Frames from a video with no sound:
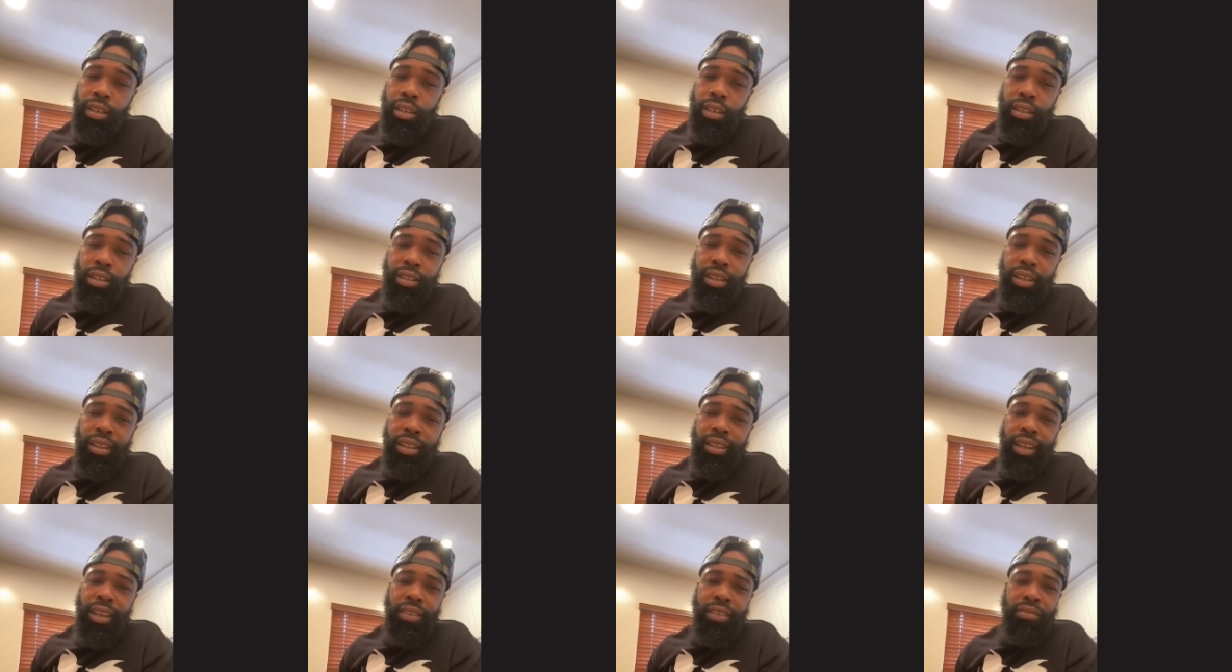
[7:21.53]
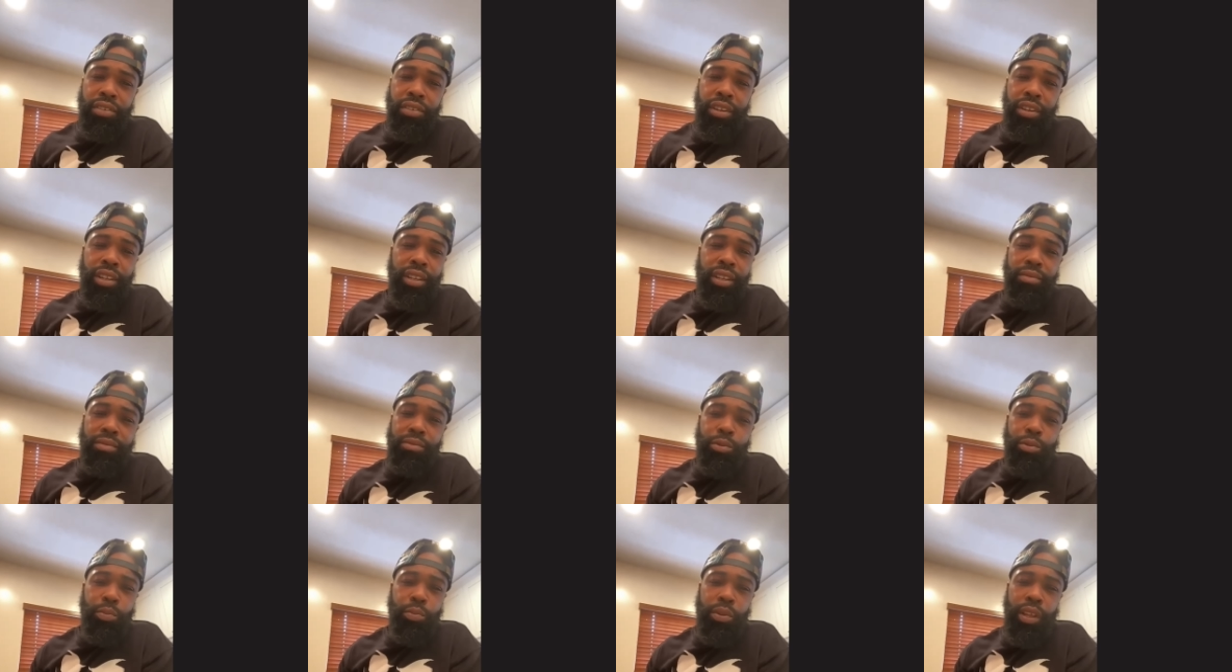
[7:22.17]
that Devin and them
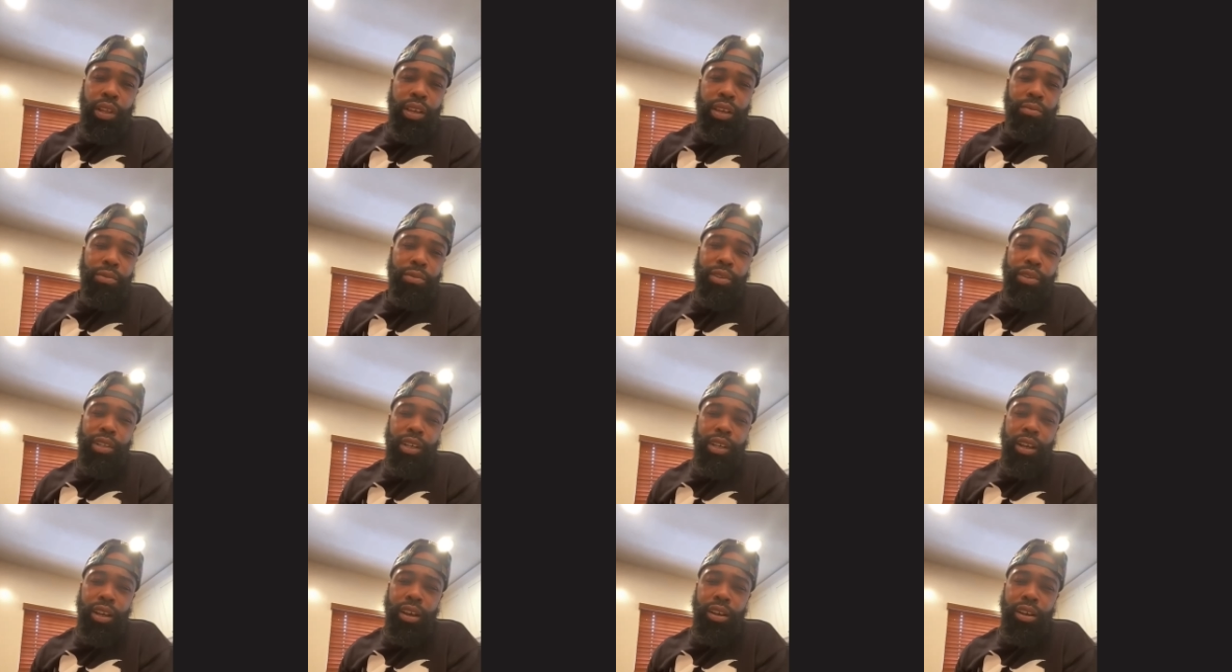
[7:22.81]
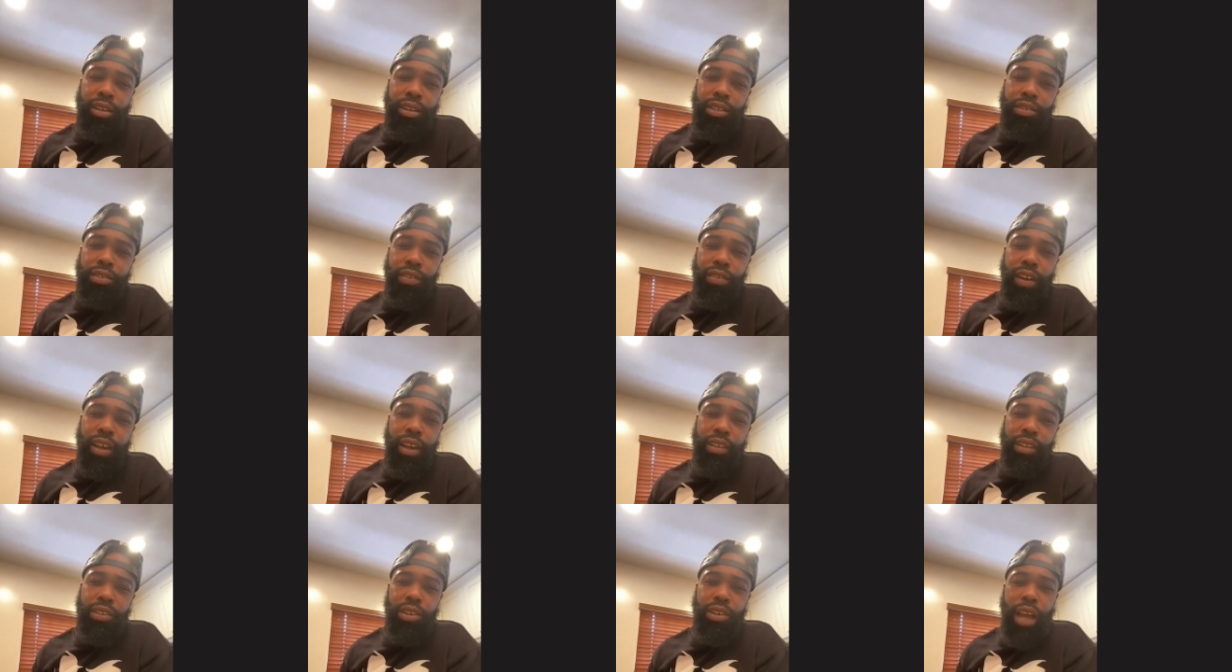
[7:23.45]
was playing with the
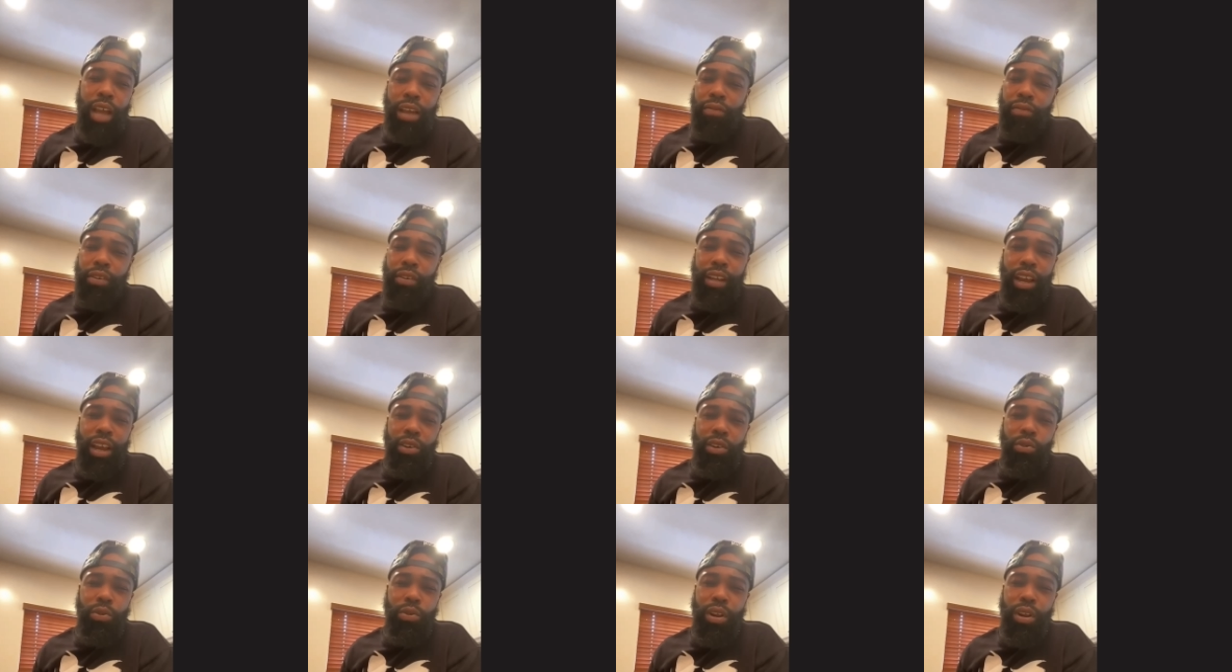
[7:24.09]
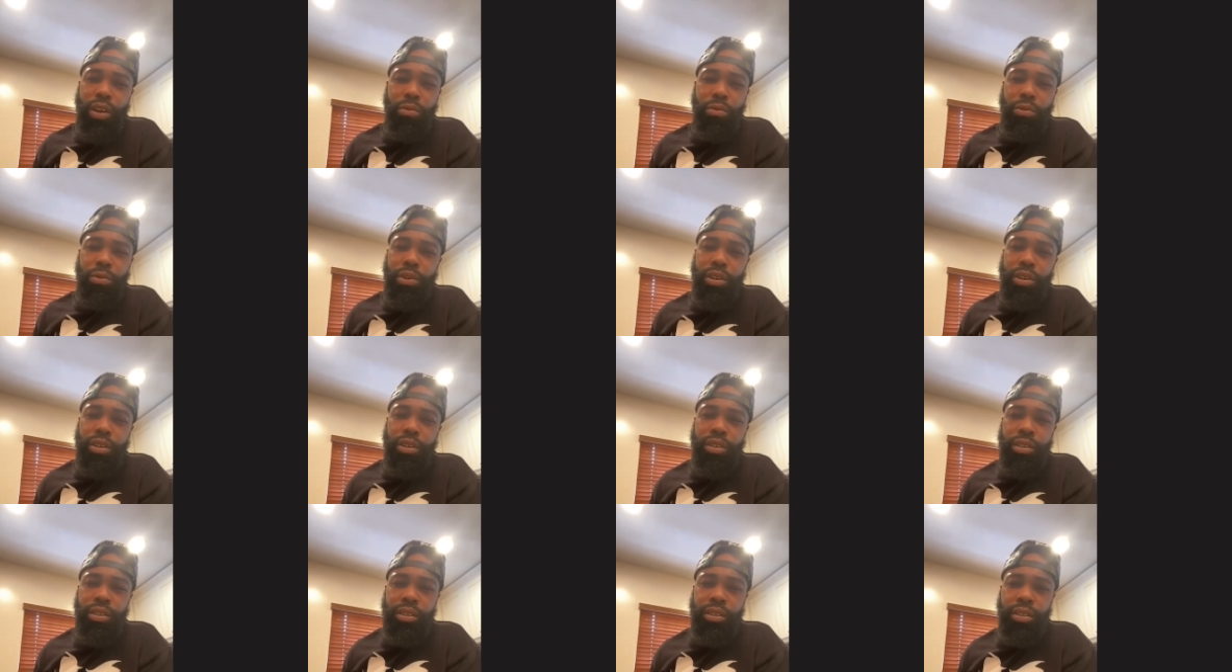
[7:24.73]
contract. I forgot who that
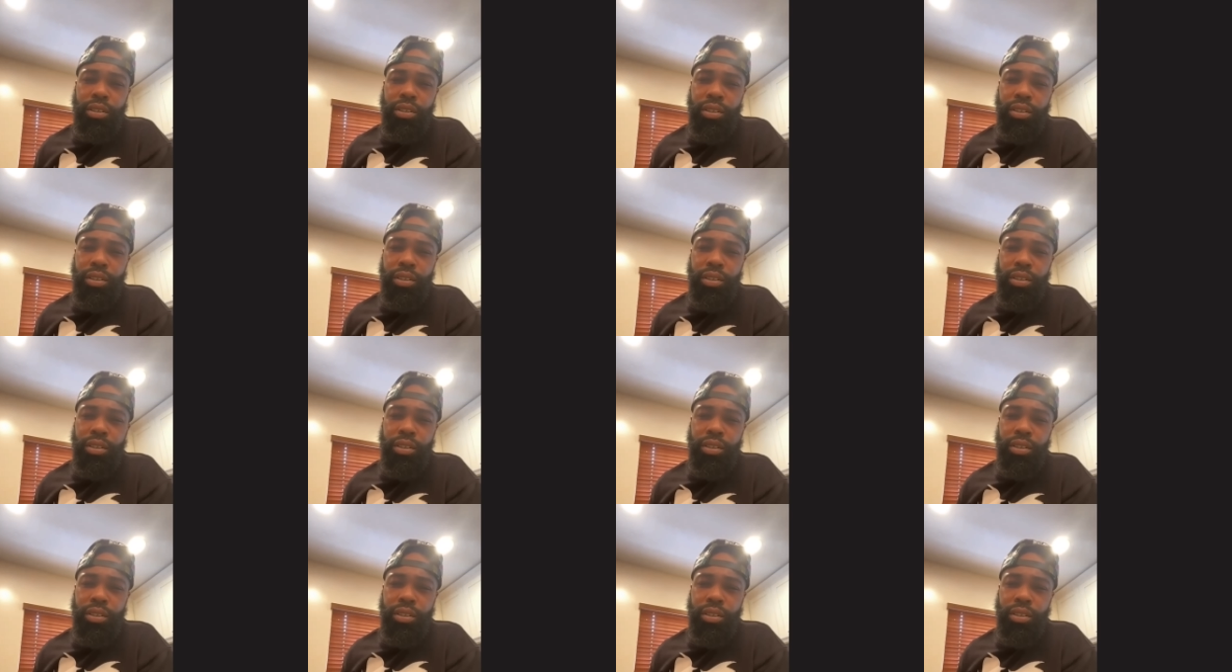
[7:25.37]
was.